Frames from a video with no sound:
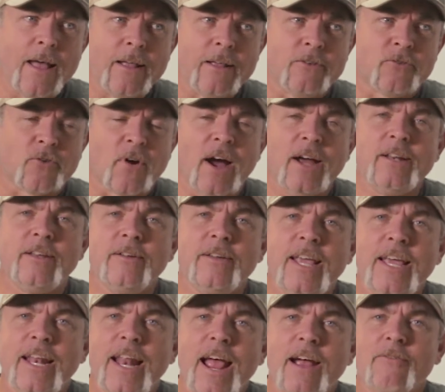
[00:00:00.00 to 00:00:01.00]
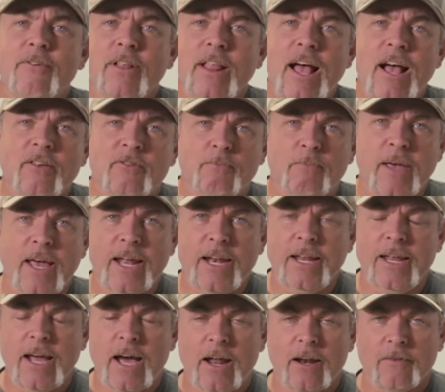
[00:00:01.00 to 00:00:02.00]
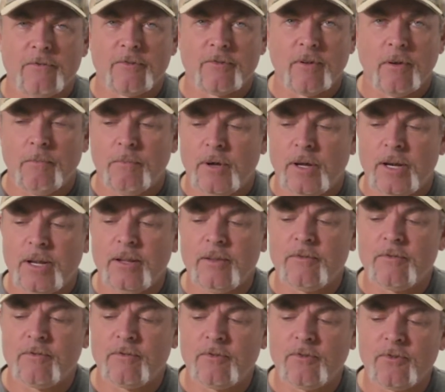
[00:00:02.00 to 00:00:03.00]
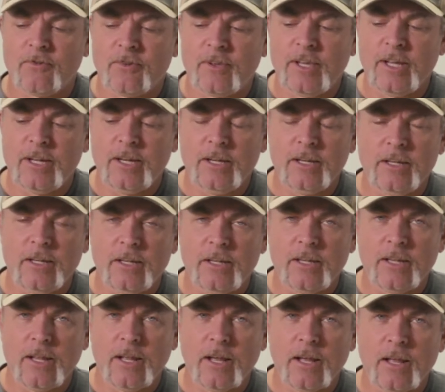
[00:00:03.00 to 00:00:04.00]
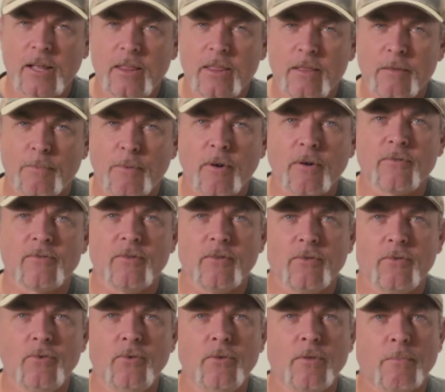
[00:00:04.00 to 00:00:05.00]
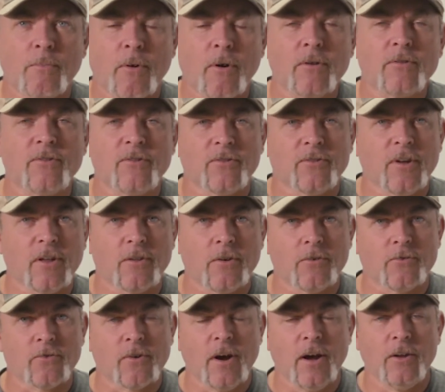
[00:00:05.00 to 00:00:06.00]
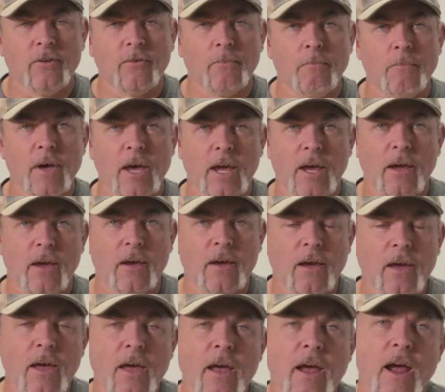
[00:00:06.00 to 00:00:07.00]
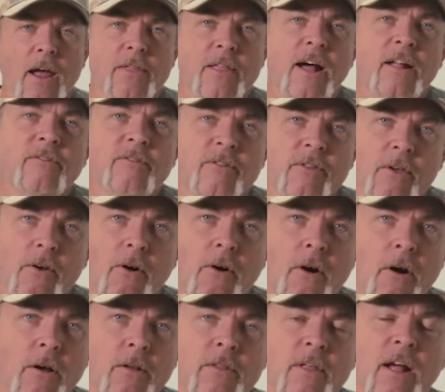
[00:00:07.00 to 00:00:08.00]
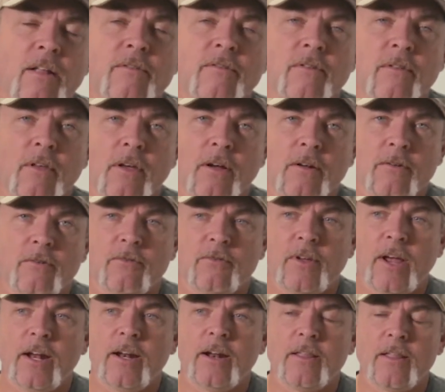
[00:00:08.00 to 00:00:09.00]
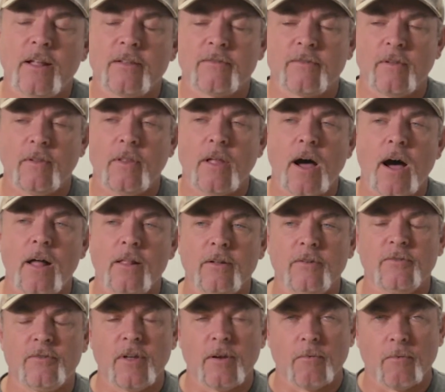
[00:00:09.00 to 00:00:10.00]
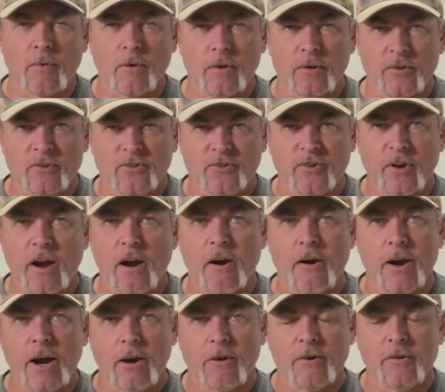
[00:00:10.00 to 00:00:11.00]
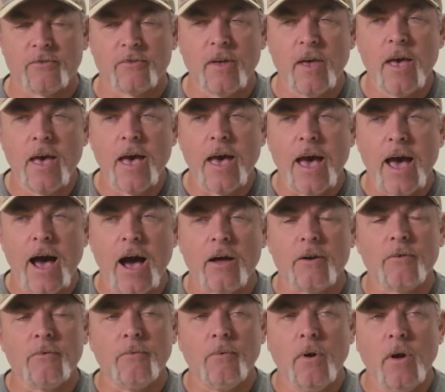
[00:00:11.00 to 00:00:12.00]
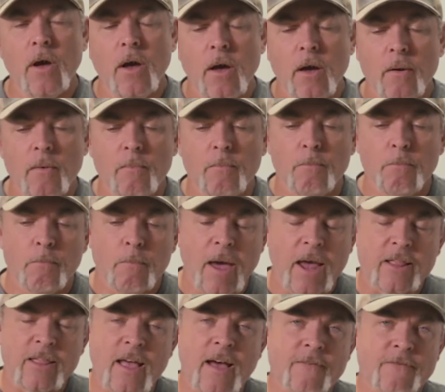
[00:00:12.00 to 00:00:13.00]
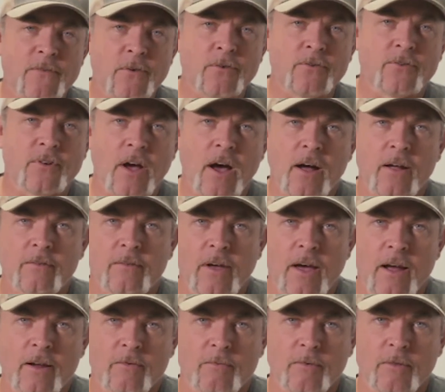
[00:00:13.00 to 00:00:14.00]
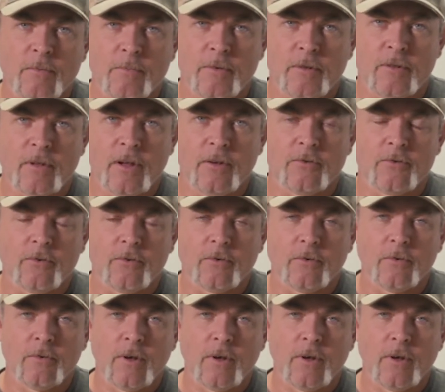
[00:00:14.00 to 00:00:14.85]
trying to get every last penny out of somebody? It's just getting the person to the purchase that they're trying to make. And that's the art, that's the understanding, that's the knowledge that we're going to share here, is how to make that first contact with a potential